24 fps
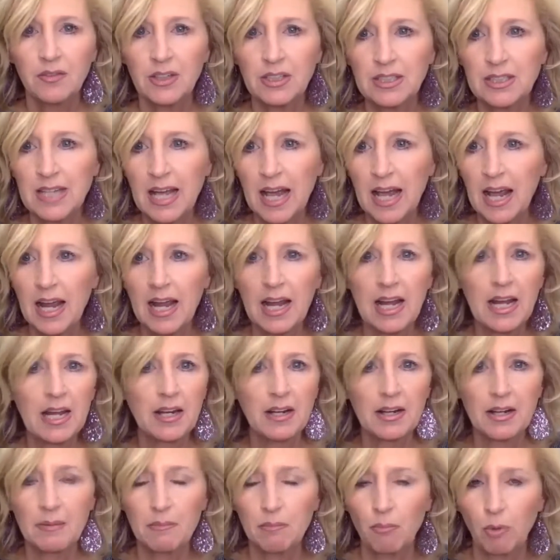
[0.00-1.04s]

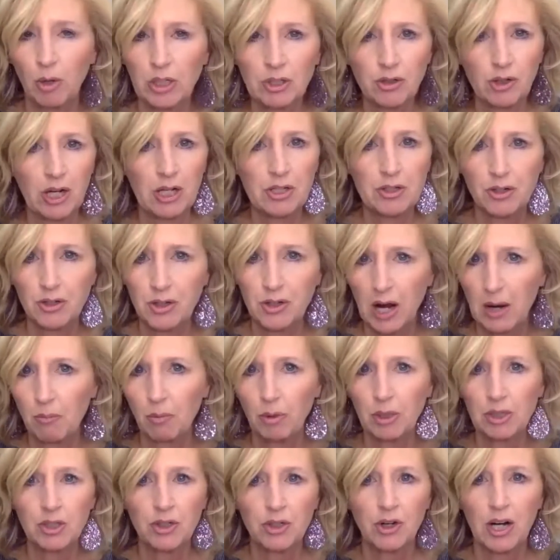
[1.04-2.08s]
day moisturizer, night
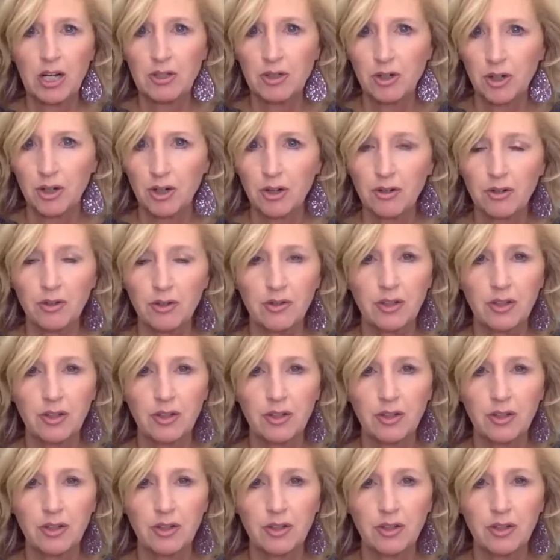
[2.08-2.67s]
moisturizer,